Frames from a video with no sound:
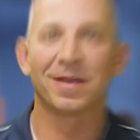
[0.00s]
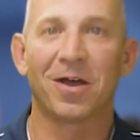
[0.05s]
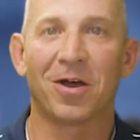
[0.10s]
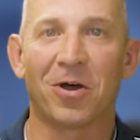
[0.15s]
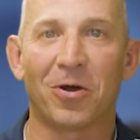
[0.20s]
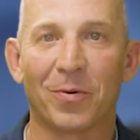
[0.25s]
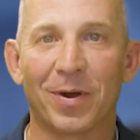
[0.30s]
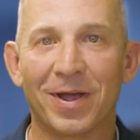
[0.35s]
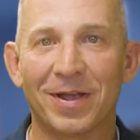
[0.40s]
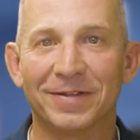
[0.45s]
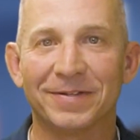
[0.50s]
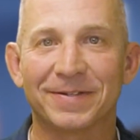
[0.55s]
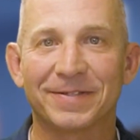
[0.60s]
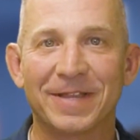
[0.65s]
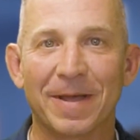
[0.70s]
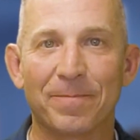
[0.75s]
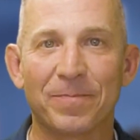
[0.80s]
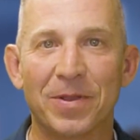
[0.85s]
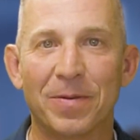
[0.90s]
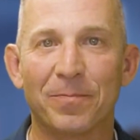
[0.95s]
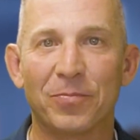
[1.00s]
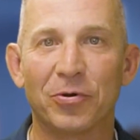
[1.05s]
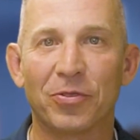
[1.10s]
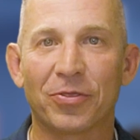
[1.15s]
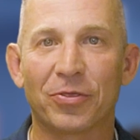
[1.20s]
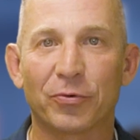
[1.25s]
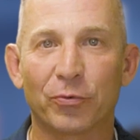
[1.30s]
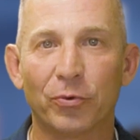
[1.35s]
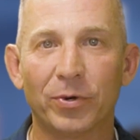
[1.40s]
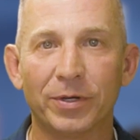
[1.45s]
All right, step number
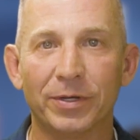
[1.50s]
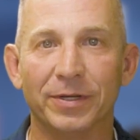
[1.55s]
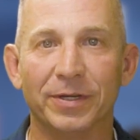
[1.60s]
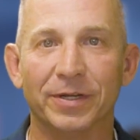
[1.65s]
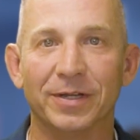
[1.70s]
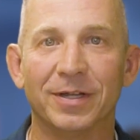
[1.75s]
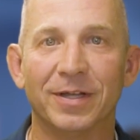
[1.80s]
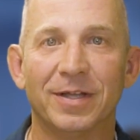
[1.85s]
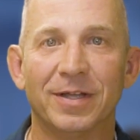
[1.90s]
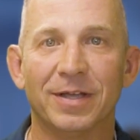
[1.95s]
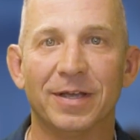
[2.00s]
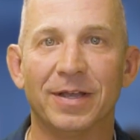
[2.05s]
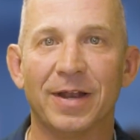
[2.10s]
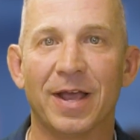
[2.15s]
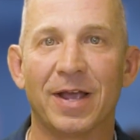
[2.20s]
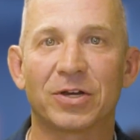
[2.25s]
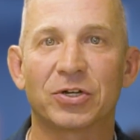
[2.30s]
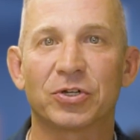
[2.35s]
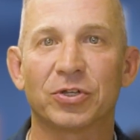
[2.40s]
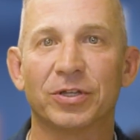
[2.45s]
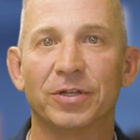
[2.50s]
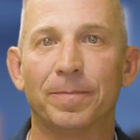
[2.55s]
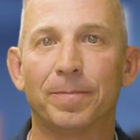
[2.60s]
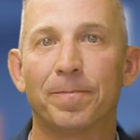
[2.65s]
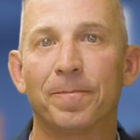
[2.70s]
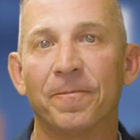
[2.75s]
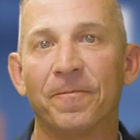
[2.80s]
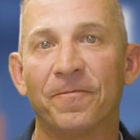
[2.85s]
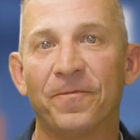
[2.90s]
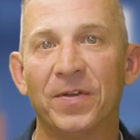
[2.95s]
3 in actually
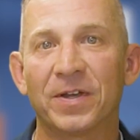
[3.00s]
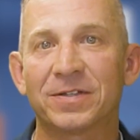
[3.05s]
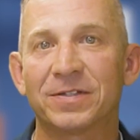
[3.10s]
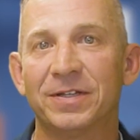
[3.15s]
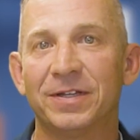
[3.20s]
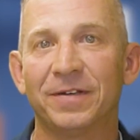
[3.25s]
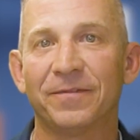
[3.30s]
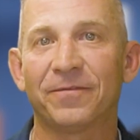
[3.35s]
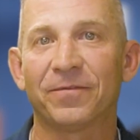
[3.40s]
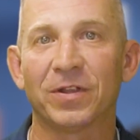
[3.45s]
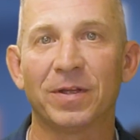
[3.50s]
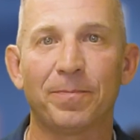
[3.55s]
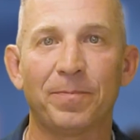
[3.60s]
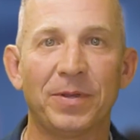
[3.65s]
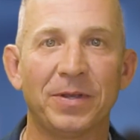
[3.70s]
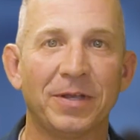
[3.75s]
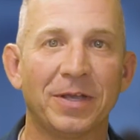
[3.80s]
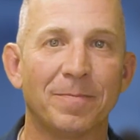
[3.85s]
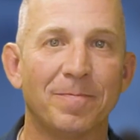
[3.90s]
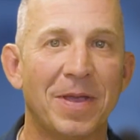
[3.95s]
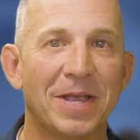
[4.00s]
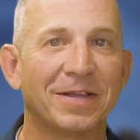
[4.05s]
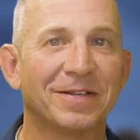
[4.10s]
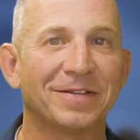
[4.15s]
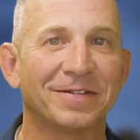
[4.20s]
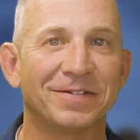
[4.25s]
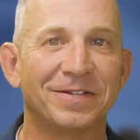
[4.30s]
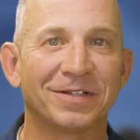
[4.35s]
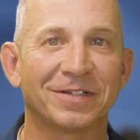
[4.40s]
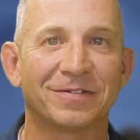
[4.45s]
fixing, flipping, and making
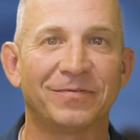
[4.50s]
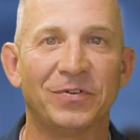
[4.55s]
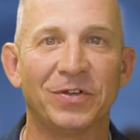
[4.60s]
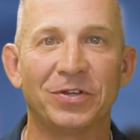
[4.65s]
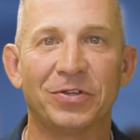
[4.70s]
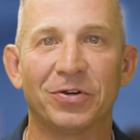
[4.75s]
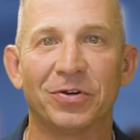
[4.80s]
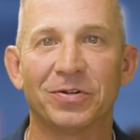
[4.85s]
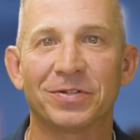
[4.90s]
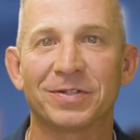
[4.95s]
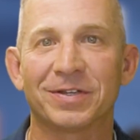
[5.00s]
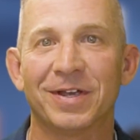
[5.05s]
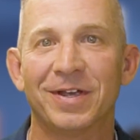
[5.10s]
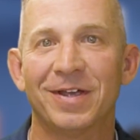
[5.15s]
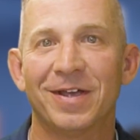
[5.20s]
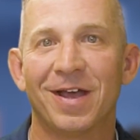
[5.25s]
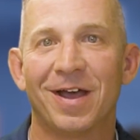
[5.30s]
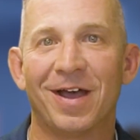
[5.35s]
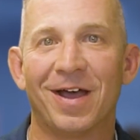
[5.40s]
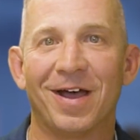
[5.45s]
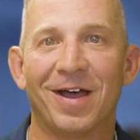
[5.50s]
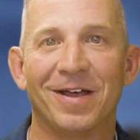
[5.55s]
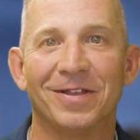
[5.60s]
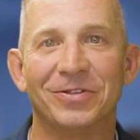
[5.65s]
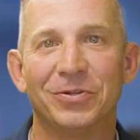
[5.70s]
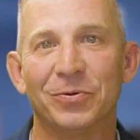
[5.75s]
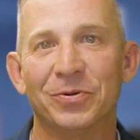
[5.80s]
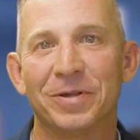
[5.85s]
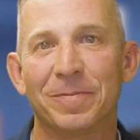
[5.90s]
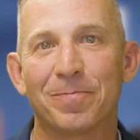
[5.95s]
six figures,
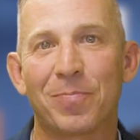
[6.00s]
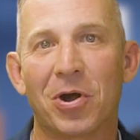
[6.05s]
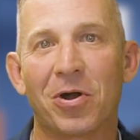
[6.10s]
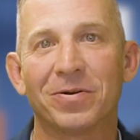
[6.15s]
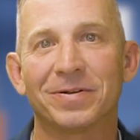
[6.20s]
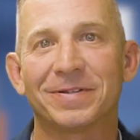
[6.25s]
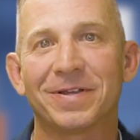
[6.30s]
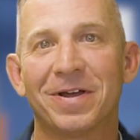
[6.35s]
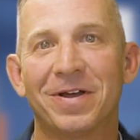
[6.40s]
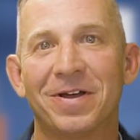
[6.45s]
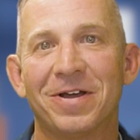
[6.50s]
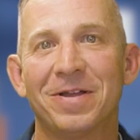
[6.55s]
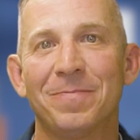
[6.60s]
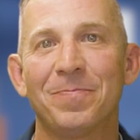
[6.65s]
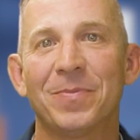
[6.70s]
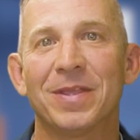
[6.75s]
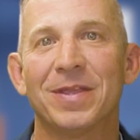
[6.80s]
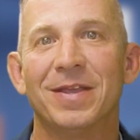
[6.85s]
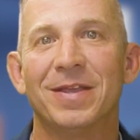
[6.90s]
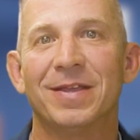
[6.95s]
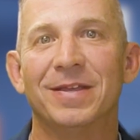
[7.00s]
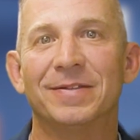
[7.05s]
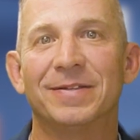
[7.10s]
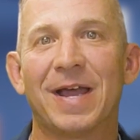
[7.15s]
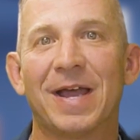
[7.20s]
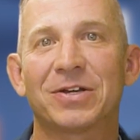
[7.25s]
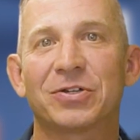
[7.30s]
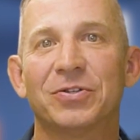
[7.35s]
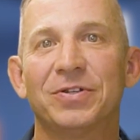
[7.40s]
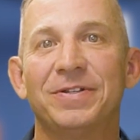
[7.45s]
doing it part-time, is
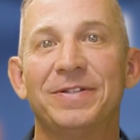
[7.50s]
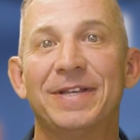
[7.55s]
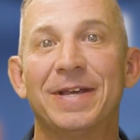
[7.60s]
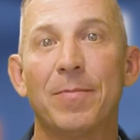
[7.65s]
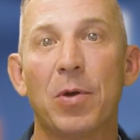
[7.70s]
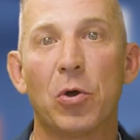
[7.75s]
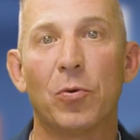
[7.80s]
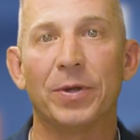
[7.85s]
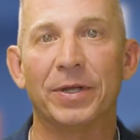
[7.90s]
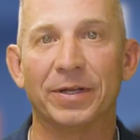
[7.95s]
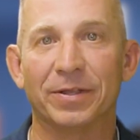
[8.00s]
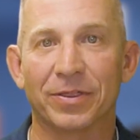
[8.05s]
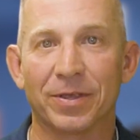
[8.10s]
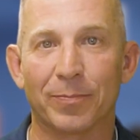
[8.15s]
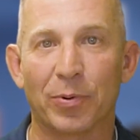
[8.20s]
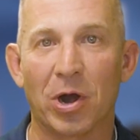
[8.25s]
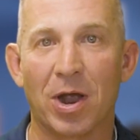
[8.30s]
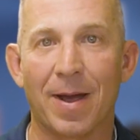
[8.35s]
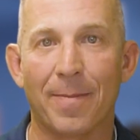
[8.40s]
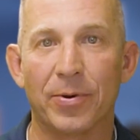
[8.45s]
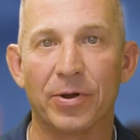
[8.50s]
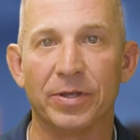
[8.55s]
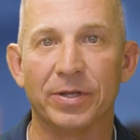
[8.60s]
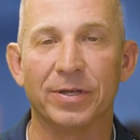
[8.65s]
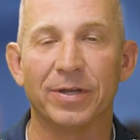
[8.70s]
actually demoing the property.